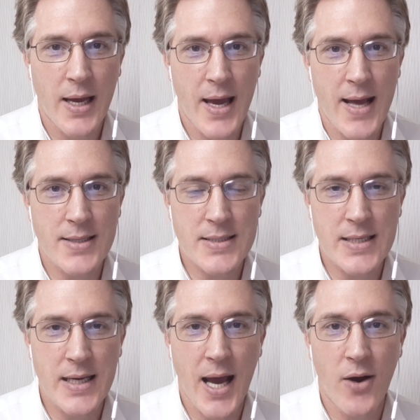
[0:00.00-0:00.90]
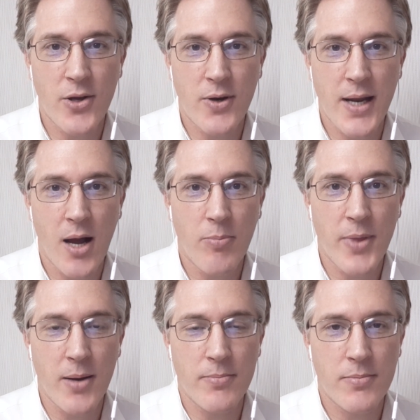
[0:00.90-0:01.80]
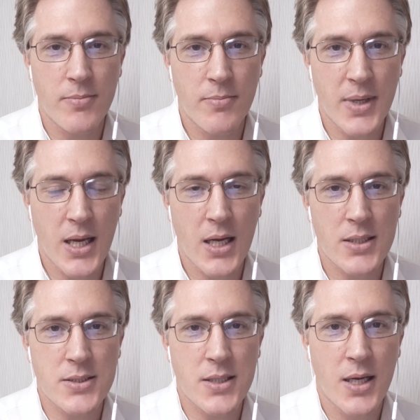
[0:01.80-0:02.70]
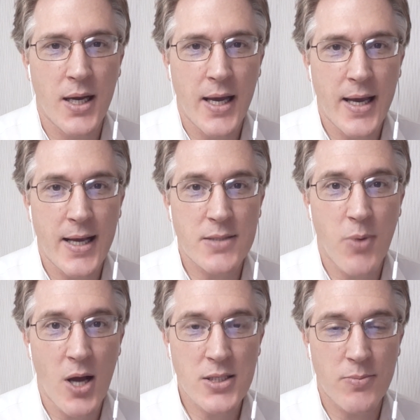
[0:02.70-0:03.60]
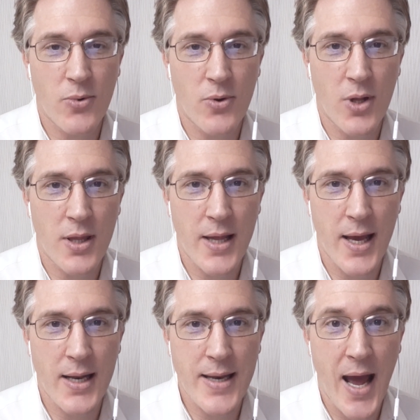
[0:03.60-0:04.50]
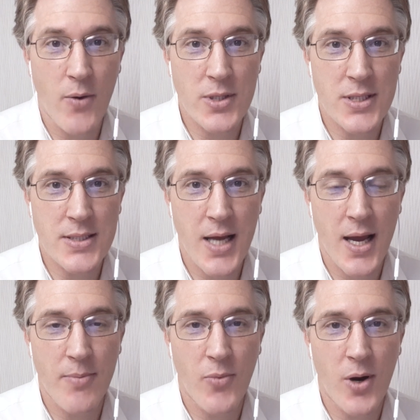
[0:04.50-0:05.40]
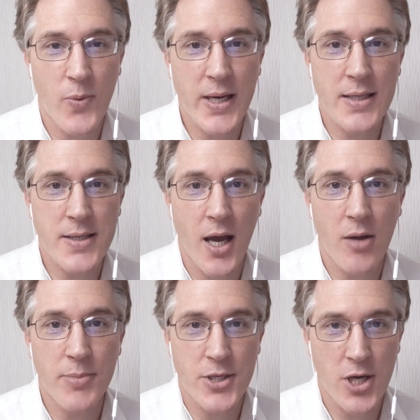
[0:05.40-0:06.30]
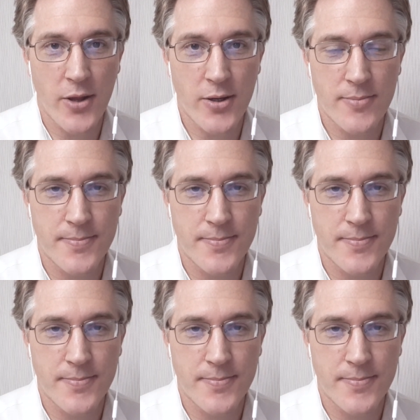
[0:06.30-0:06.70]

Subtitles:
and see how you can help them, because it's possible that now is the time where we need to help each other.